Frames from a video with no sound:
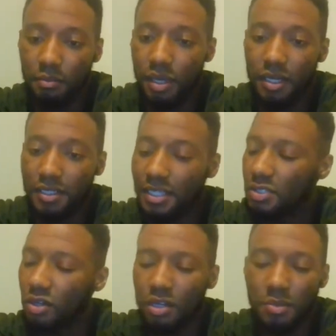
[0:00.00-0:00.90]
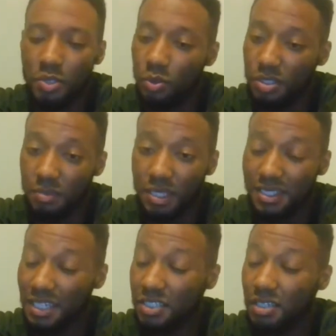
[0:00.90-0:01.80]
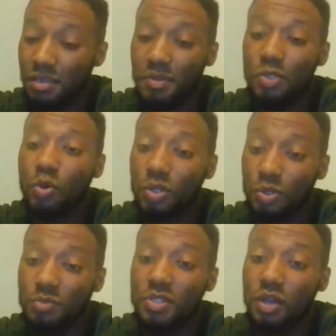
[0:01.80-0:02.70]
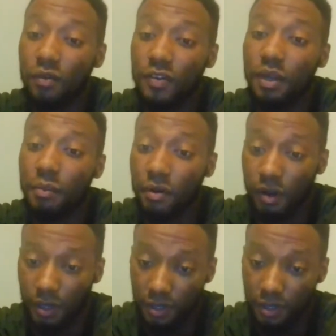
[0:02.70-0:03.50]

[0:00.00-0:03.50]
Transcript: Blood, he's not going to be talking to me. He's actually going to be talking to himself in the mirror.